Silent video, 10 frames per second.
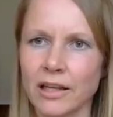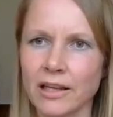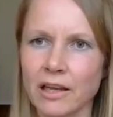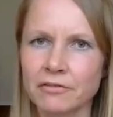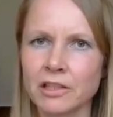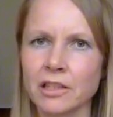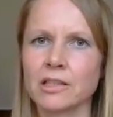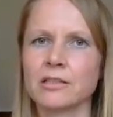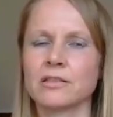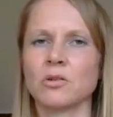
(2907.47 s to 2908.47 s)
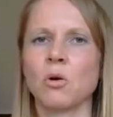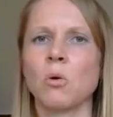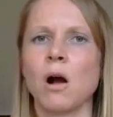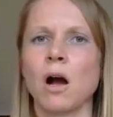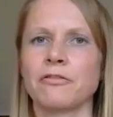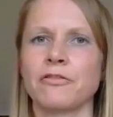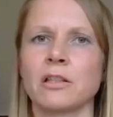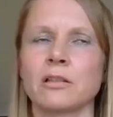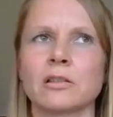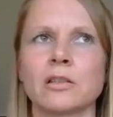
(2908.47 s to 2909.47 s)
Like everything is so
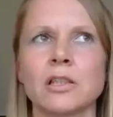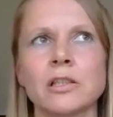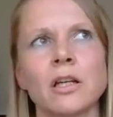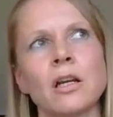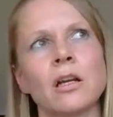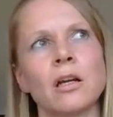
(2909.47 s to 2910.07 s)
unfiltered,